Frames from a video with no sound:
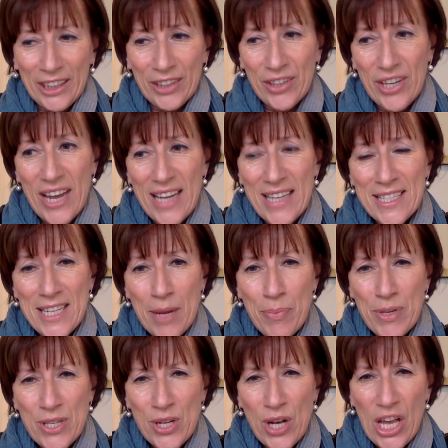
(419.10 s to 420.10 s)
The next
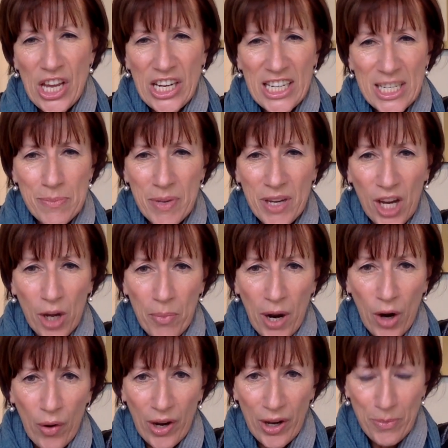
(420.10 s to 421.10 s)
step is learning to become
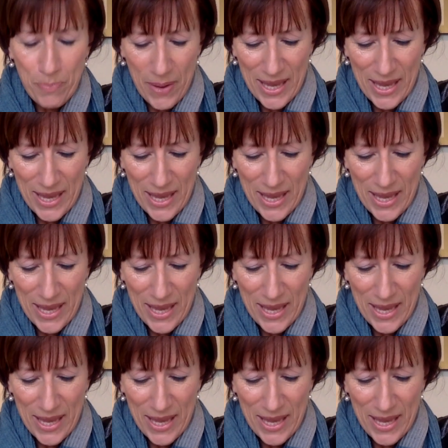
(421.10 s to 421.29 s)
our own